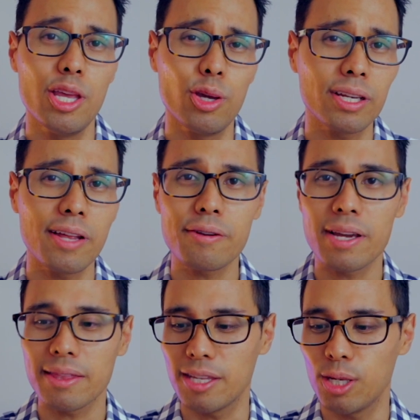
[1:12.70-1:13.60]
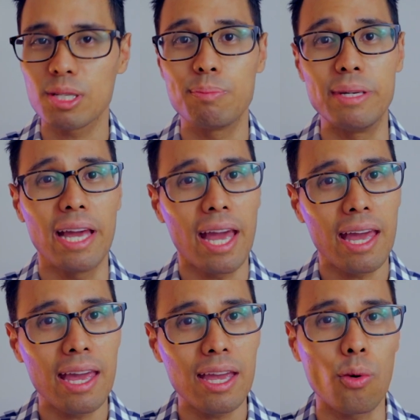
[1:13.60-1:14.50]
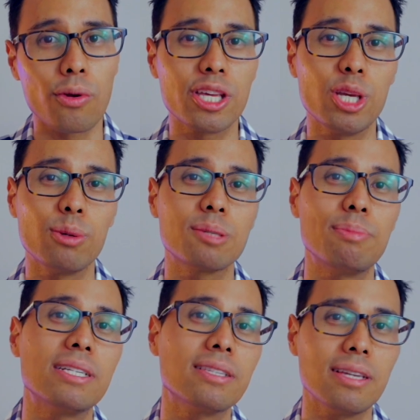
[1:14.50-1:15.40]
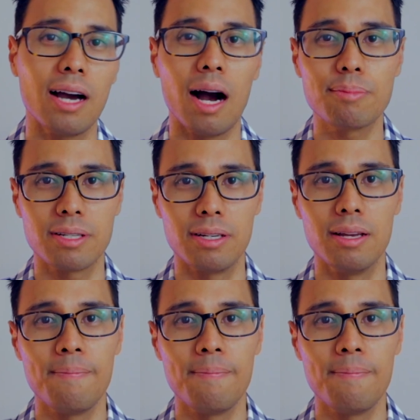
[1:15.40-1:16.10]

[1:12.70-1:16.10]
you can either get the U S B A or the U S B C option.